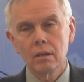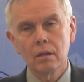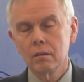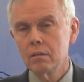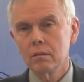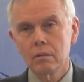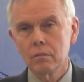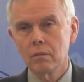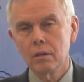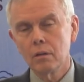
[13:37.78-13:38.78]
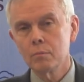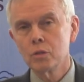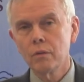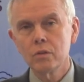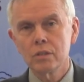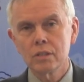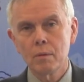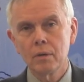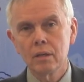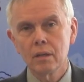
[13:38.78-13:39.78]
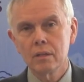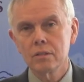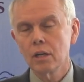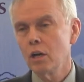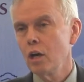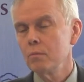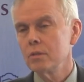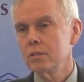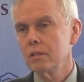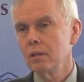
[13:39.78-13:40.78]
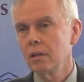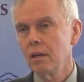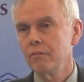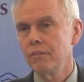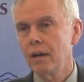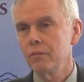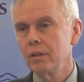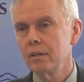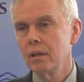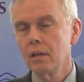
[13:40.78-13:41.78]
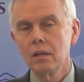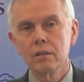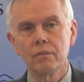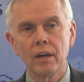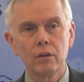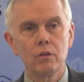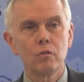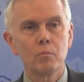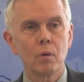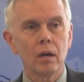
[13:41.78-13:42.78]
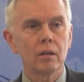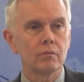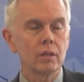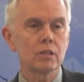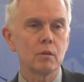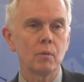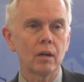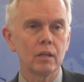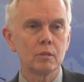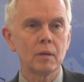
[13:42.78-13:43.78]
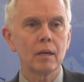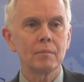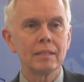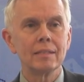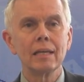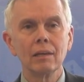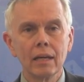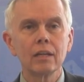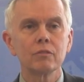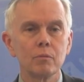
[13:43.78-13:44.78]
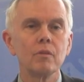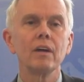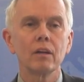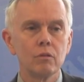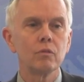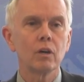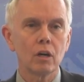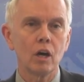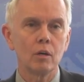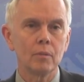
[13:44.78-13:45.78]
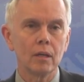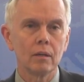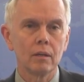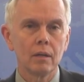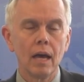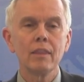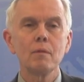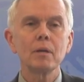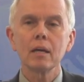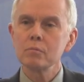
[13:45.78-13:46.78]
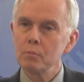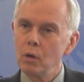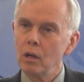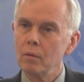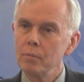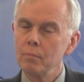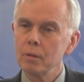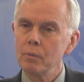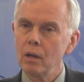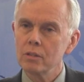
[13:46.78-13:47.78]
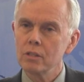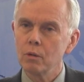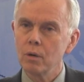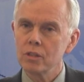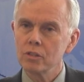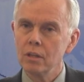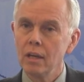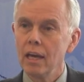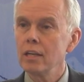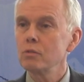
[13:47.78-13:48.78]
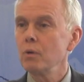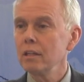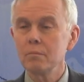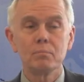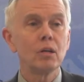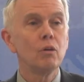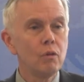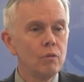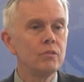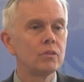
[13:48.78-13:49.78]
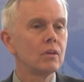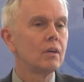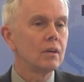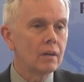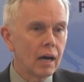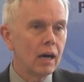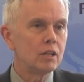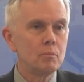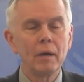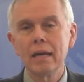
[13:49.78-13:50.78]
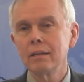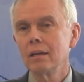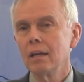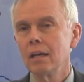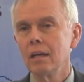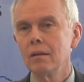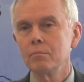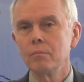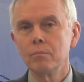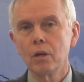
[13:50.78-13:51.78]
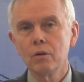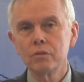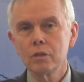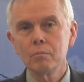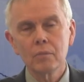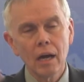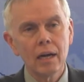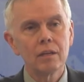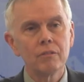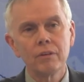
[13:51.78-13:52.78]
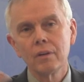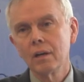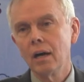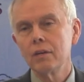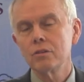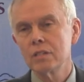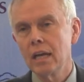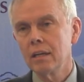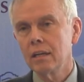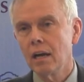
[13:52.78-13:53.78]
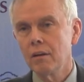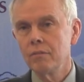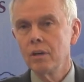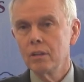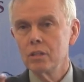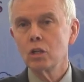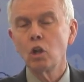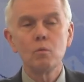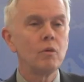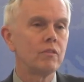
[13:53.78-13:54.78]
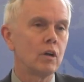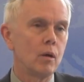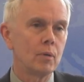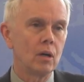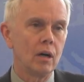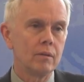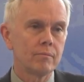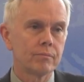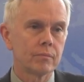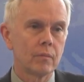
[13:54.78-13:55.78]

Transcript: uh, observers as eminent as the Economist have found that the Vancouver market, real estate market, is becoming delinked from the Vancouver economy. And that becomes a pol public policy question, and it's one that behooves uh, a debate. It, it behooves some kind of understanding of this global phenomenon